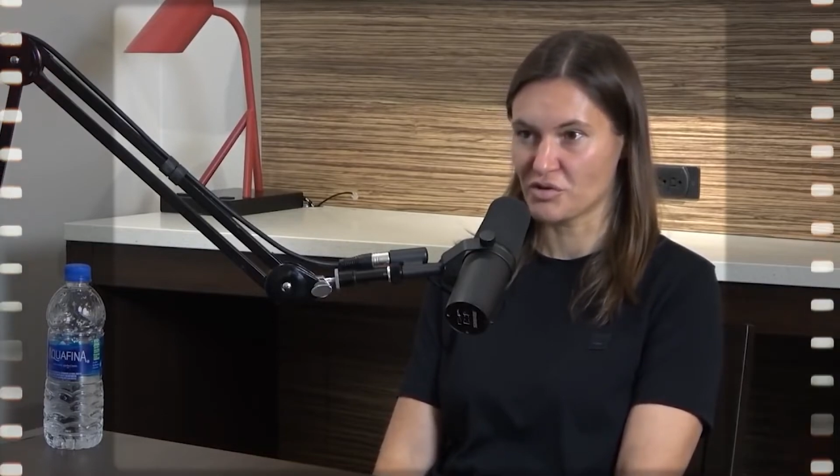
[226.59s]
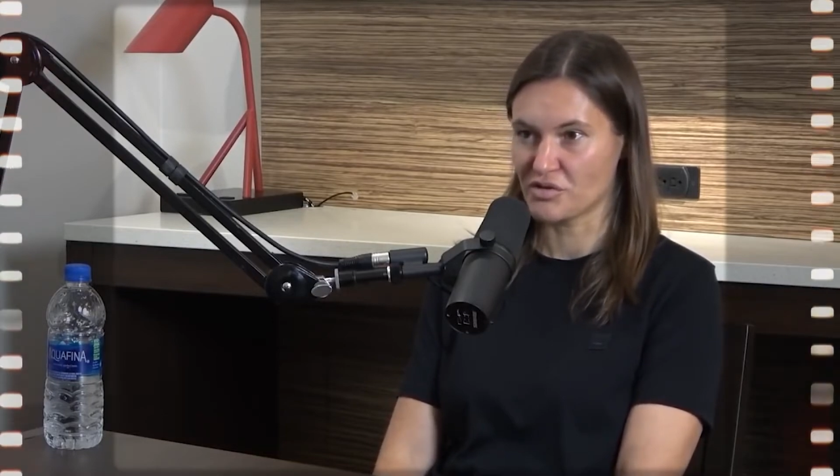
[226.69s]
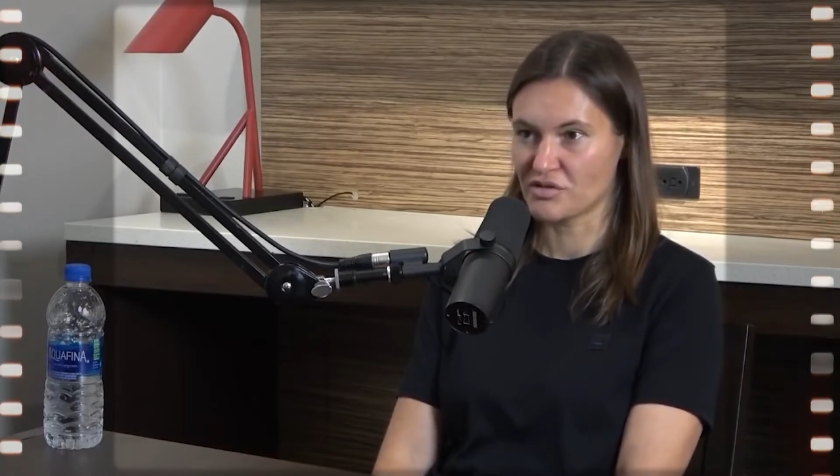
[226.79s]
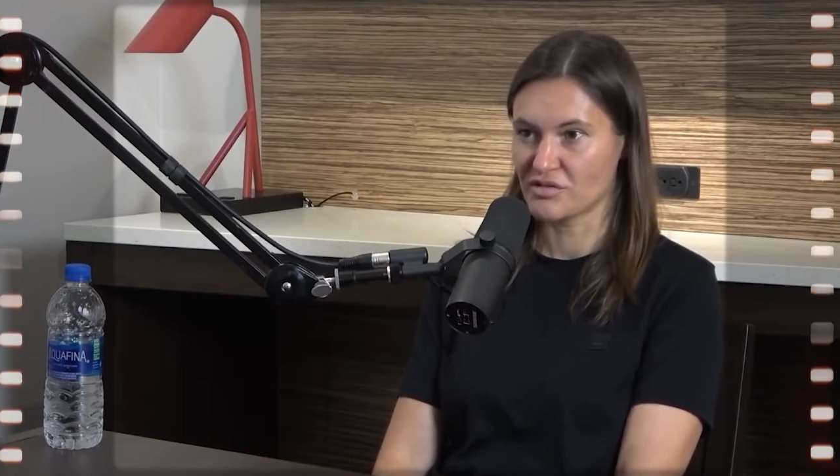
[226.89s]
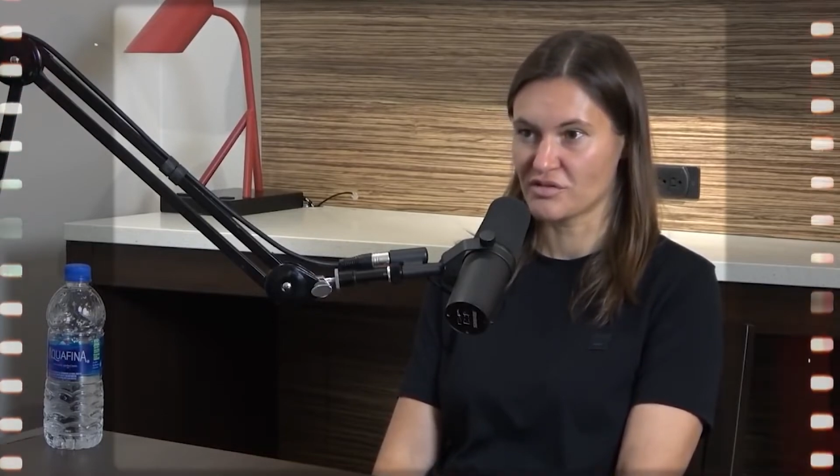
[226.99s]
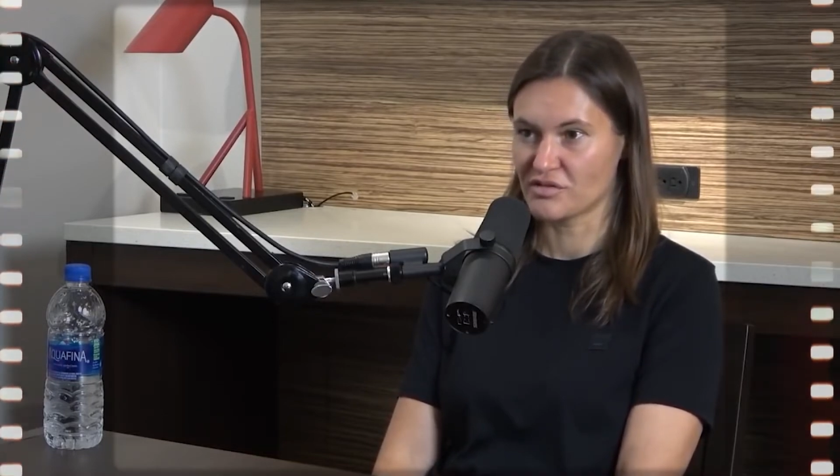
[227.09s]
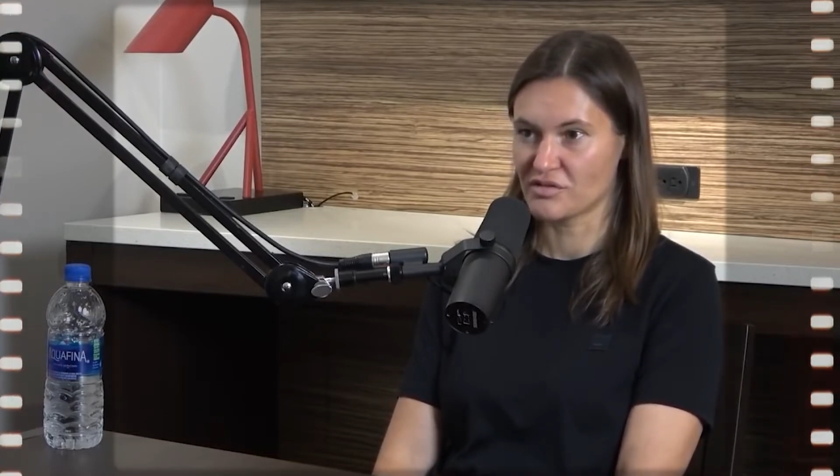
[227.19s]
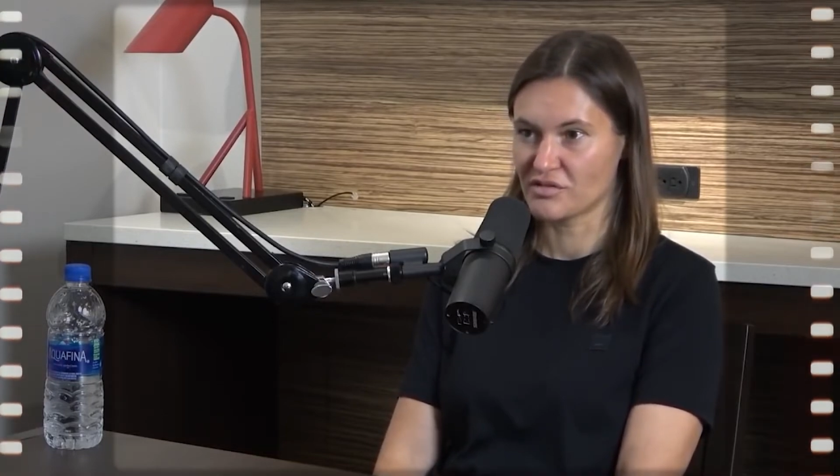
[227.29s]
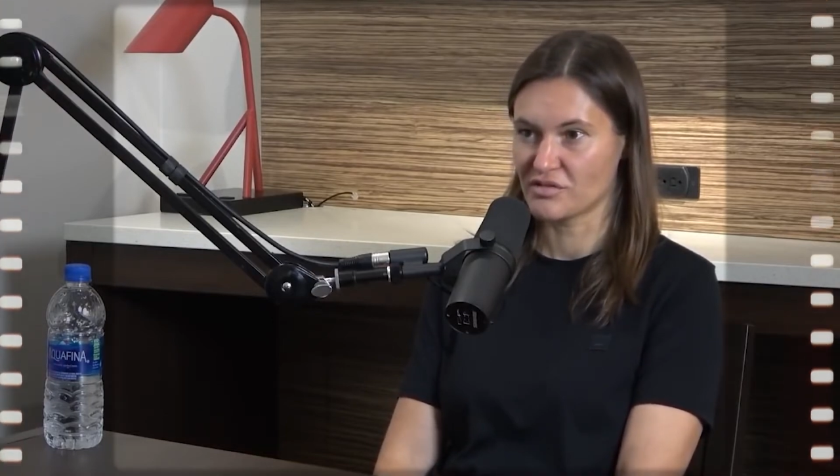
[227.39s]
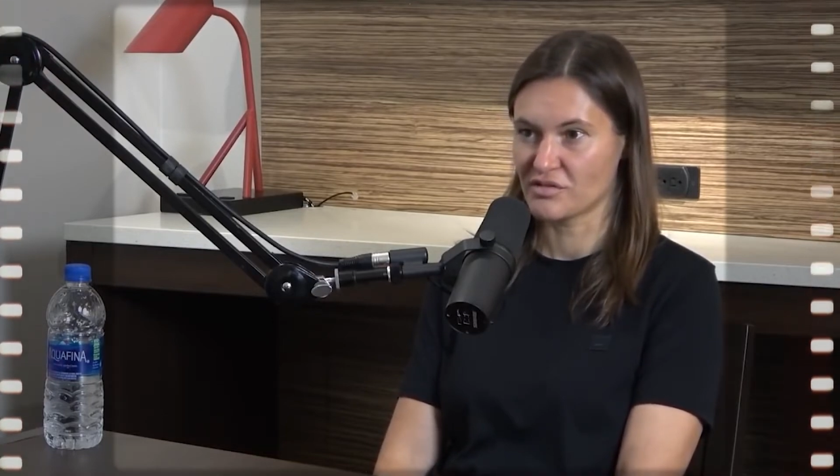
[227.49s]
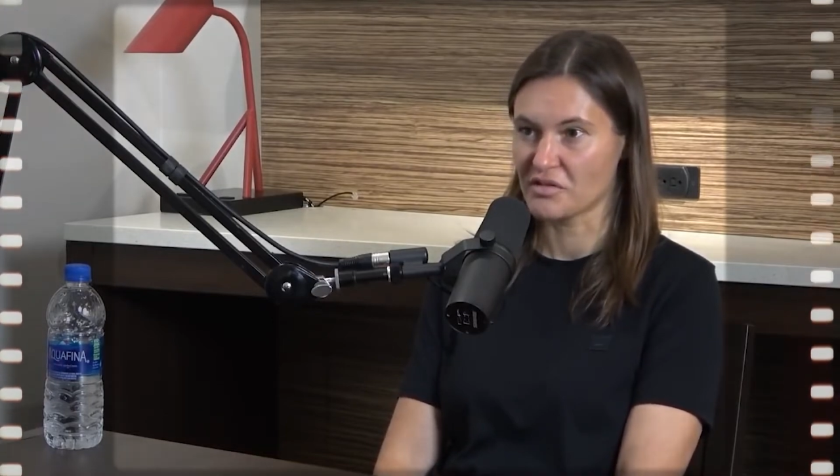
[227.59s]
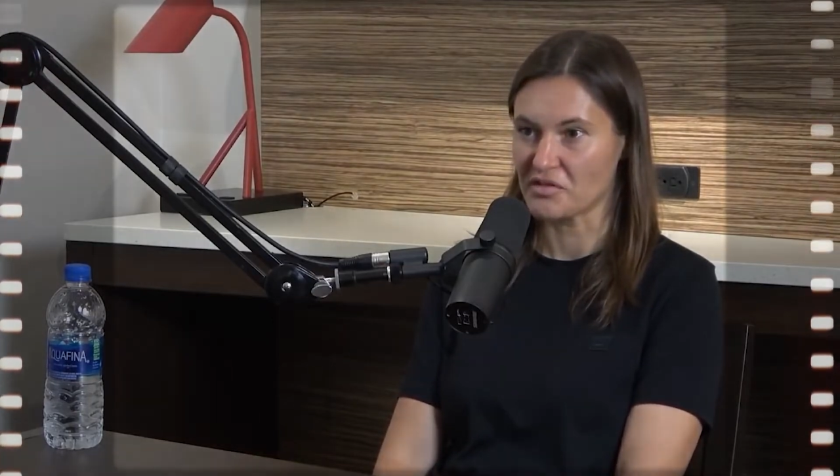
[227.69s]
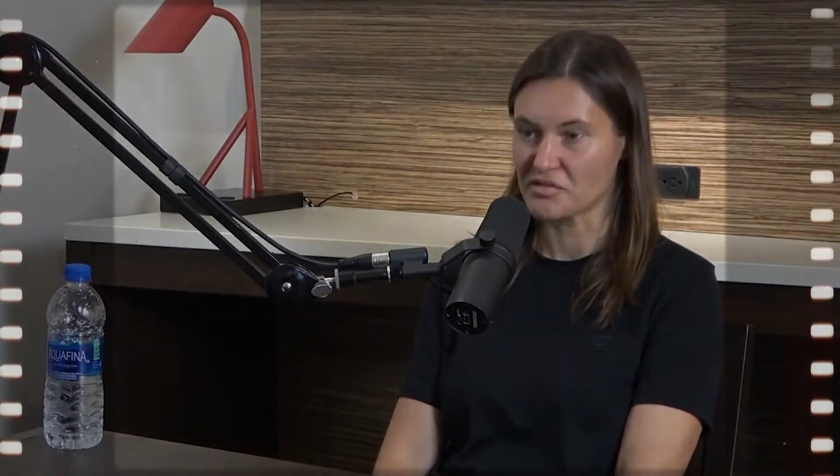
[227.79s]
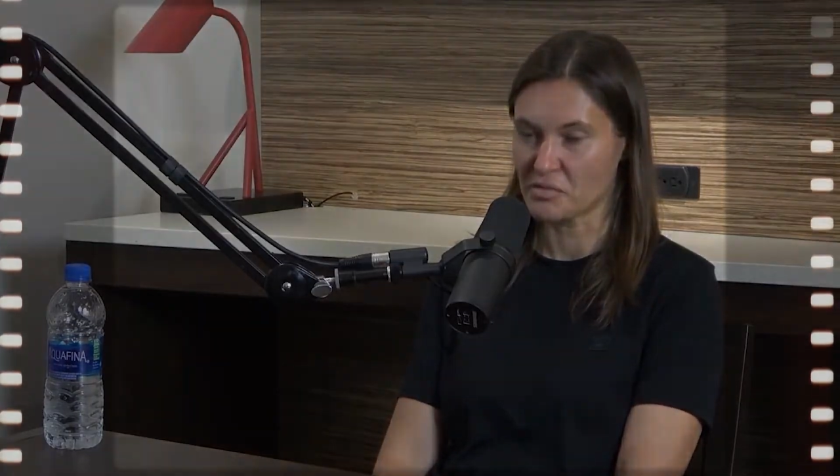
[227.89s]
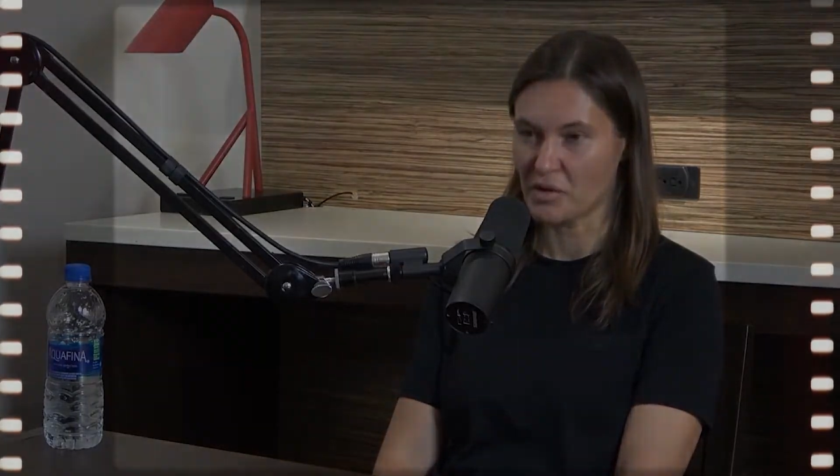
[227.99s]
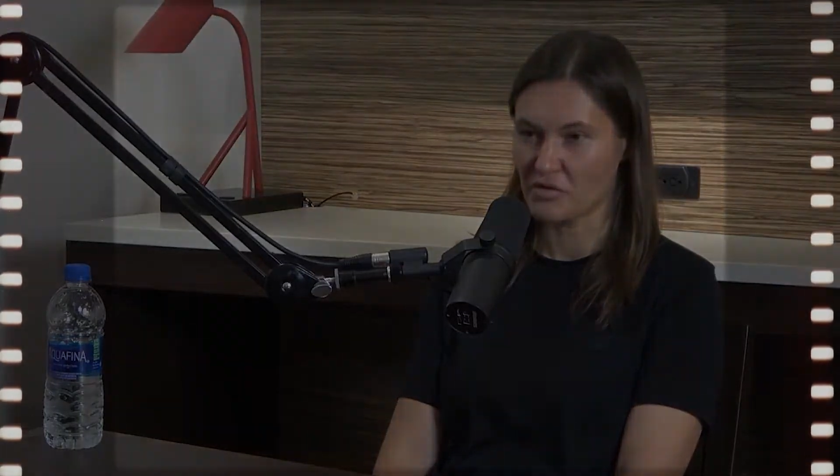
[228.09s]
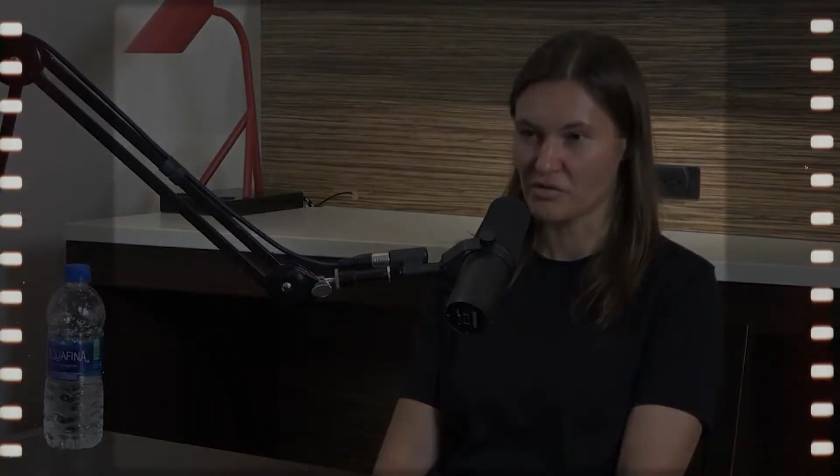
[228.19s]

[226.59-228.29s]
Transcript: what life's